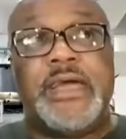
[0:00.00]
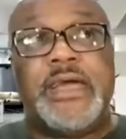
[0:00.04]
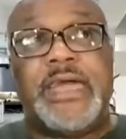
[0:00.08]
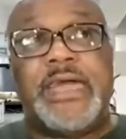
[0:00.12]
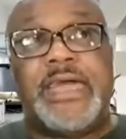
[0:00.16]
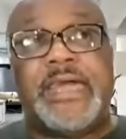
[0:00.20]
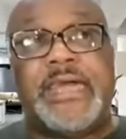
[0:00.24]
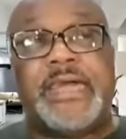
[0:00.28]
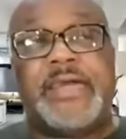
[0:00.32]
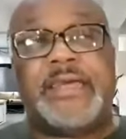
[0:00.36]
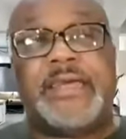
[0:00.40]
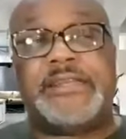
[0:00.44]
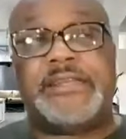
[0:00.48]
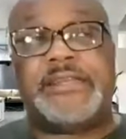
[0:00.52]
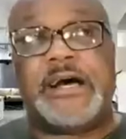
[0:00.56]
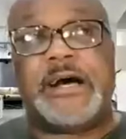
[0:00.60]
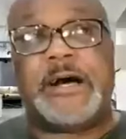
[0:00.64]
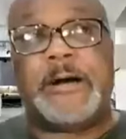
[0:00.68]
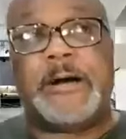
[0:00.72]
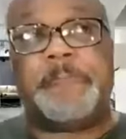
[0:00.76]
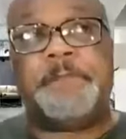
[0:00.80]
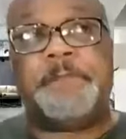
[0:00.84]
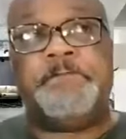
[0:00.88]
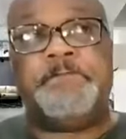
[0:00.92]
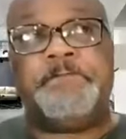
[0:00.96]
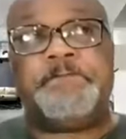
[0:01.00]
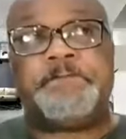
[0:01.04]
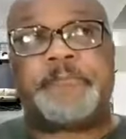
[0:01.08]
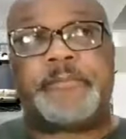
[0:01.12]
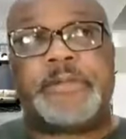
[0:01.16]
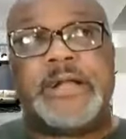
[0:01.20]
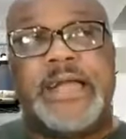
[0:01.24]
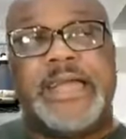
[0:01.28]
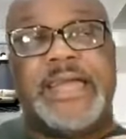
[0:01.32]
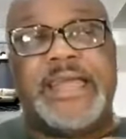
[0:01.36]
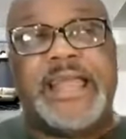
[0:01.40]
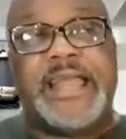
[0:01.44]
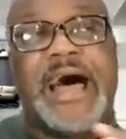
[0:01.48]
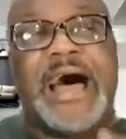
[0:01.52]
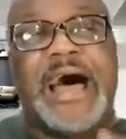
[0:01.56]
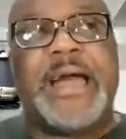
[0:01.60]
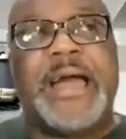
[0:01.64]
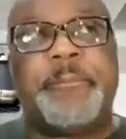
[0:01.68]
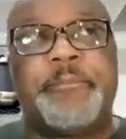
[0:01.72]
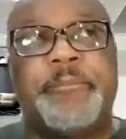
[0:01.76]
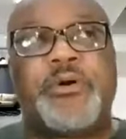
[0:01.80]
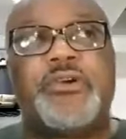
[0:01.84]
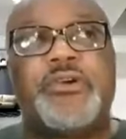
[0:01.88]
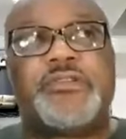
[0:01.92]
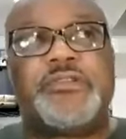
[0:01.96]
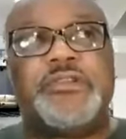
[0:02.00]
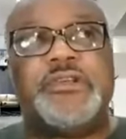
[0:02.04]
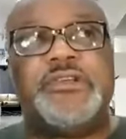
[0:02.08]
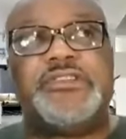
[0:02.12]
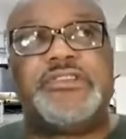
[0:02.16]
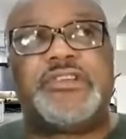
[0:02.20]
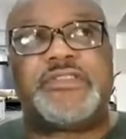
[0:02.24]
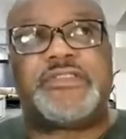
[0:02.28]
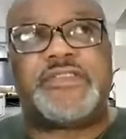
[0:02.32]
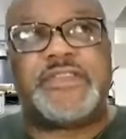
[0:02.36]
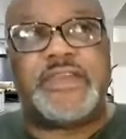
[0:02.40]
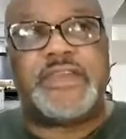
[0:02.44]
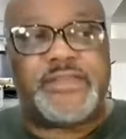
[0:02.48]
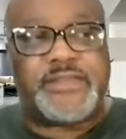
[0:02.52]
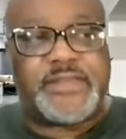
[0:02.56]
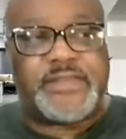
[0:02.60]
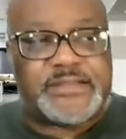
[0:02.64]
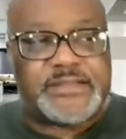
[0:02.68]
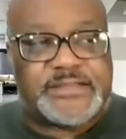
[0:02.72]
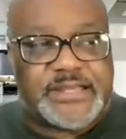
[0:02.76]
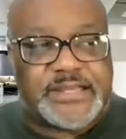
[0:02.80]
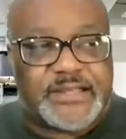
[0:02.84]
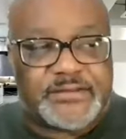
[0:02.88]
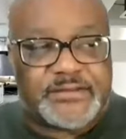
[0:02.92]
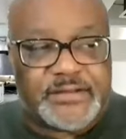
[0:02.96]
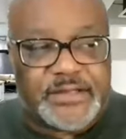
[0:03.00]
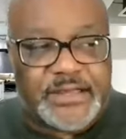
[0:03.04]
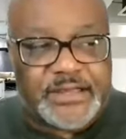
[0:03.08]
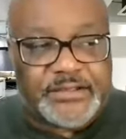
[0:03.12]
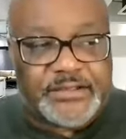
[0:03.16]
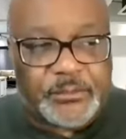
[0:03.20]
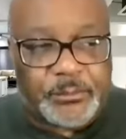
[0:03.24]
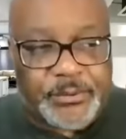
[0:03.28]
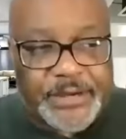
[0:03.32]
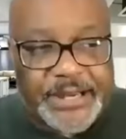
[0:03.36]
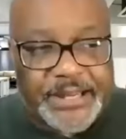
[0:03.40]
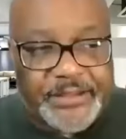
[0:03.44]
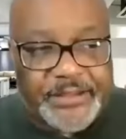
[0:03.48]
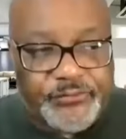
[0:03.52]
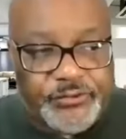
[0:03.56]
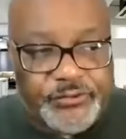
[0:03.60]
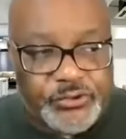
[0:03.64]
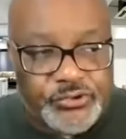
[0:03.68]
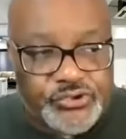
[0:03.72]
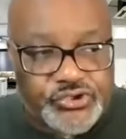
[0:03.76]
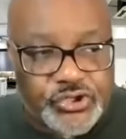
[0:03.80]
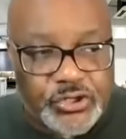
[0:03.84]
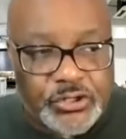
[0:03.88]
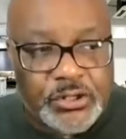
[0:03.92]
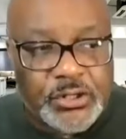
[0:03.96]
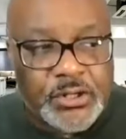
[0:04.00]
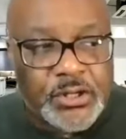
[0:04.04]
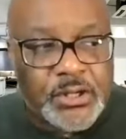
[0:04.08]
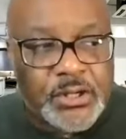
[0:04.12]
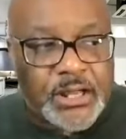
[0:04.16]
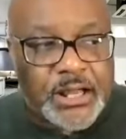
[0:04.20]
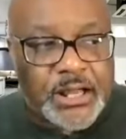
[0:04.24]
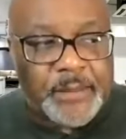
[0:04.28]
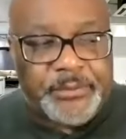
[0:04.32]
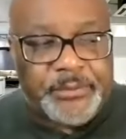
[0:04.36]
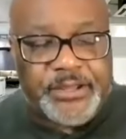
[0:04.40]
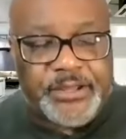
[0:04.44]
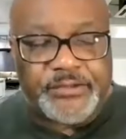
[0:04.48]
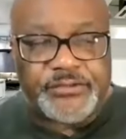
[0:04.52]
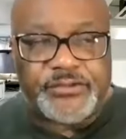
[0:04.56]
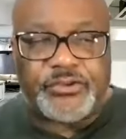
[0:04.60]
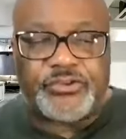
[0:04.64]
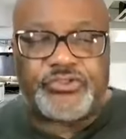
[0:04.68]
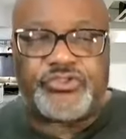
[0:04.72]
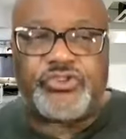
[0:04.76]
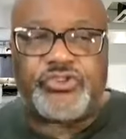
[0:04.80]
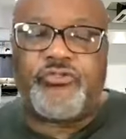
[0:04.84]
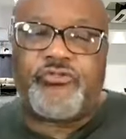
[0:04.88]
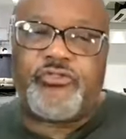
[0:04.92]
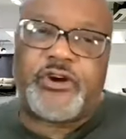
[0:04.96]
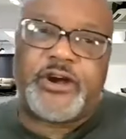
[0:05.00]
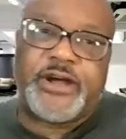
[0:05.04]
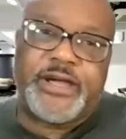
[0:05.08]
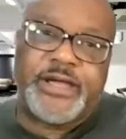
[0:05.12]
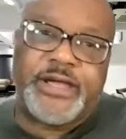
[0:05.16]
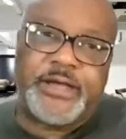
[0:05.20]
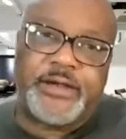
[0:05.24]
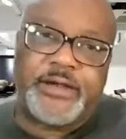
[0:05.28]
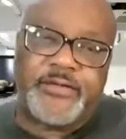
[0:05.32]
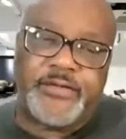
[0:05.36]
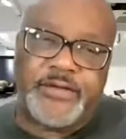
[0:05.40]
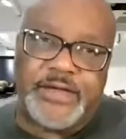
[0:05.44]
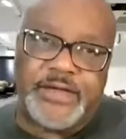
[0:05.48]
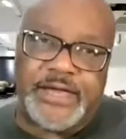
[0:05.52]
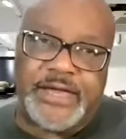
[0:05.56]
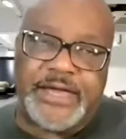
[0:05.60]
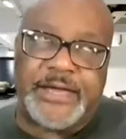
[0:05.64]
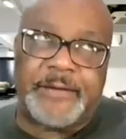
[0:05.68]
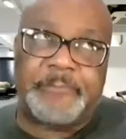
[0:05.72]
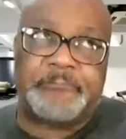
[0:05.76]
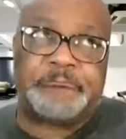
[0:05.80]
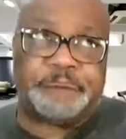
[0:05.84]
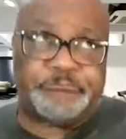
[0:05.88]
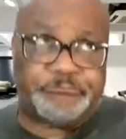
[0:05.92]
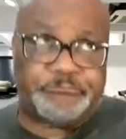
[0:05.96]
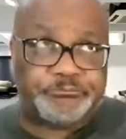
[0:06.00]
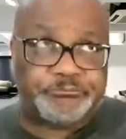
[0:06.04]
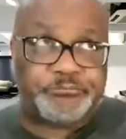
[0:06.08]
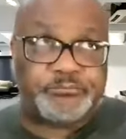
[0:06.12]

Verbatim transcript: And um, and I personally just think that Tesla has a bright future uh, because they're so far ahead of the game